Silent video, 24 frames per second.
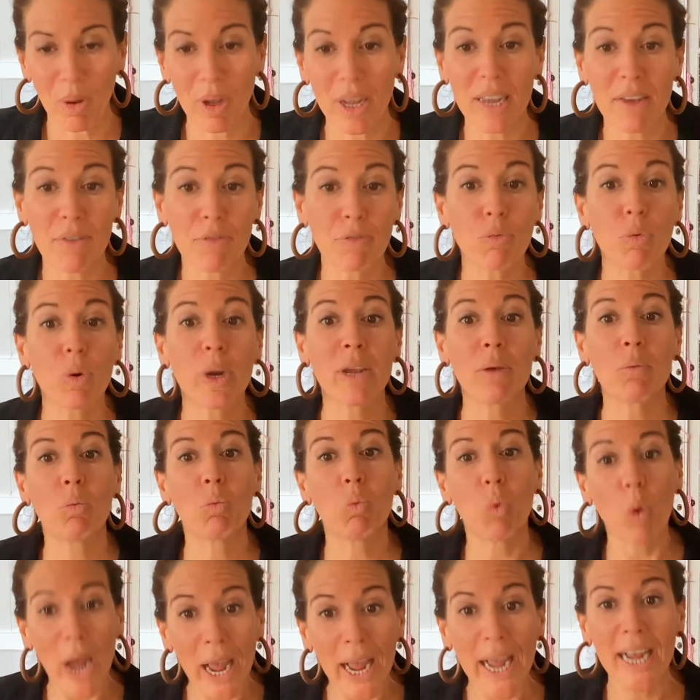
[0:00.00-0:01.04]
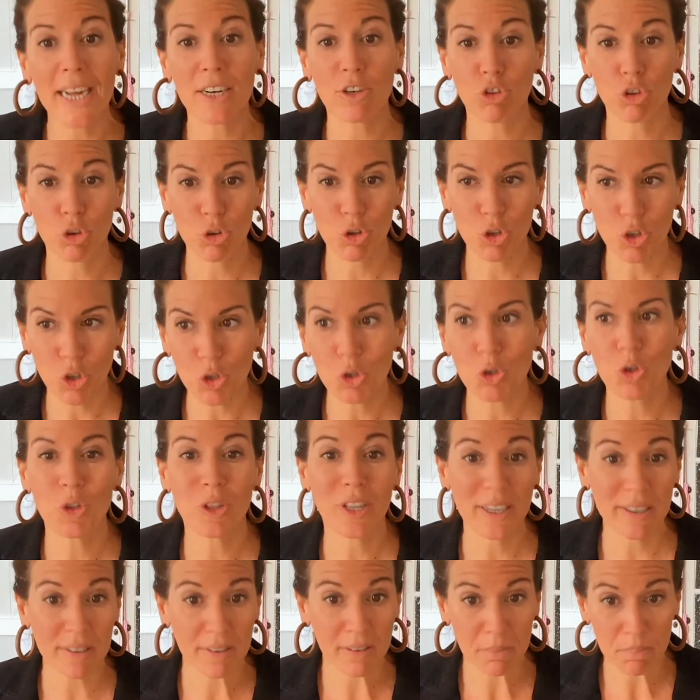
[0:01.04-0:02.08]
If we were to do
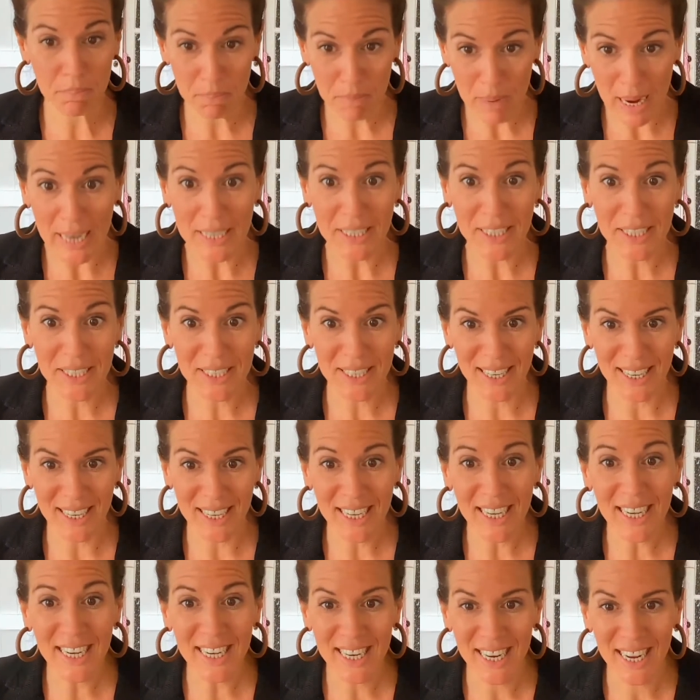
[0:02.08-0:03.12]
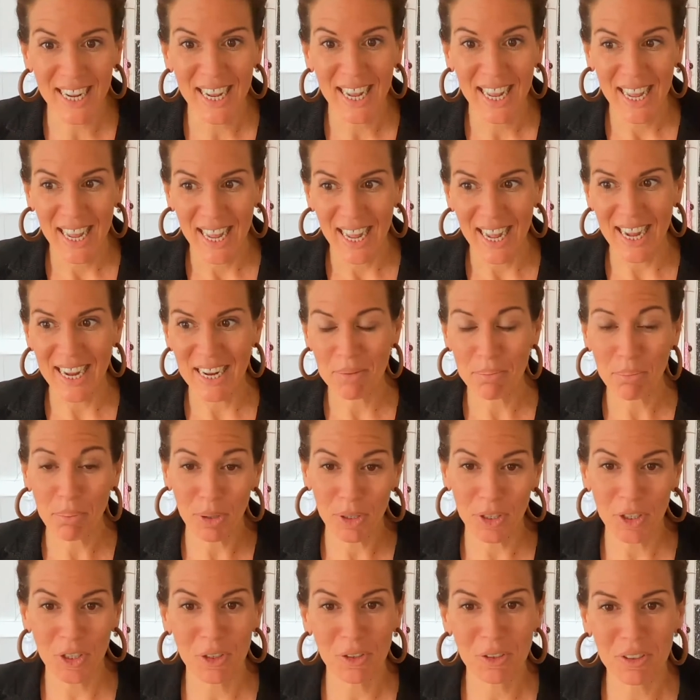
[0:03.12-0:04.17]
this manually and
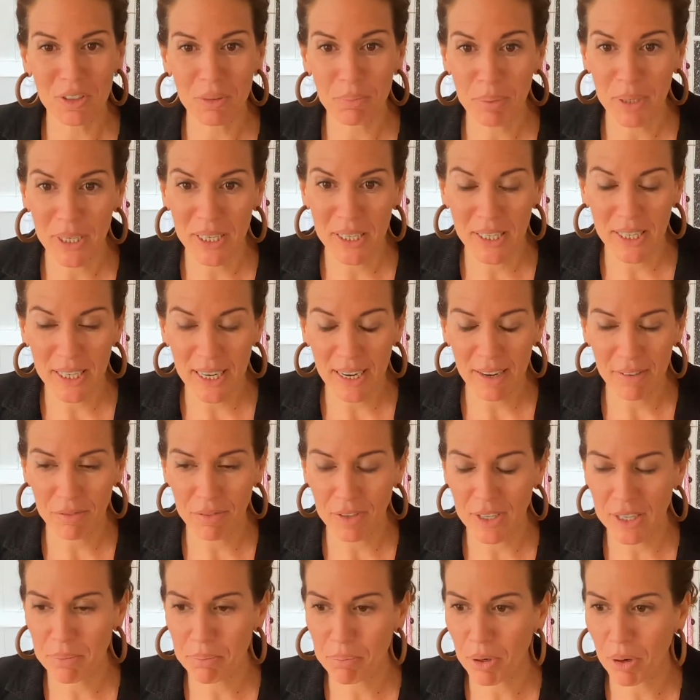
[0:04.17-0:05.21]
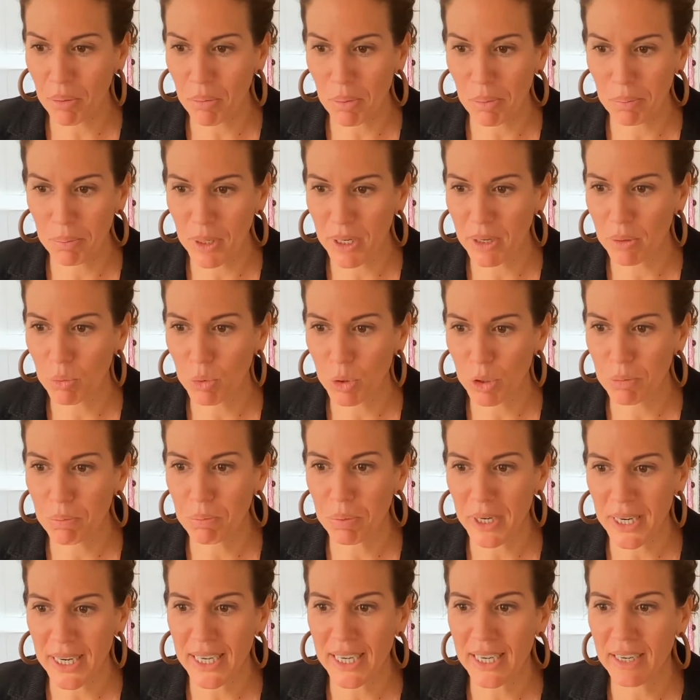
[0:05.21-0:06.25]
produce a PDF, it probably would
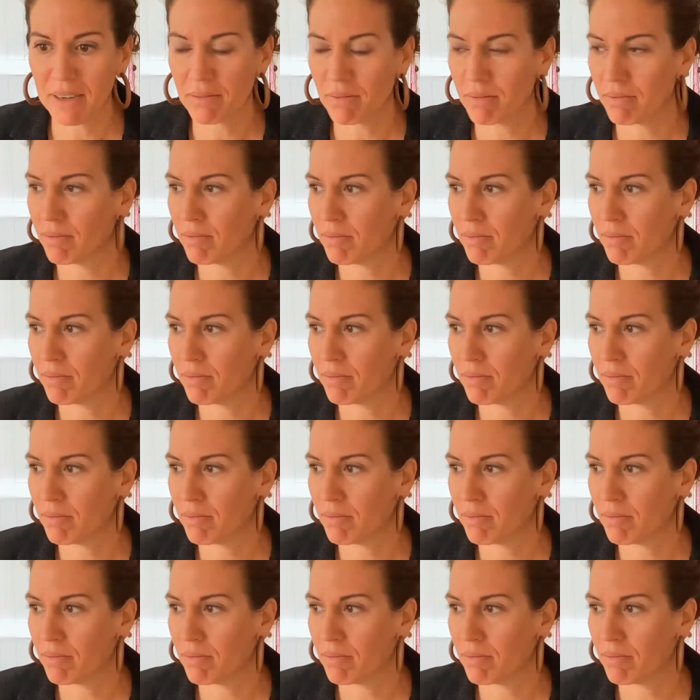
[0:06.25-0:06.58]
be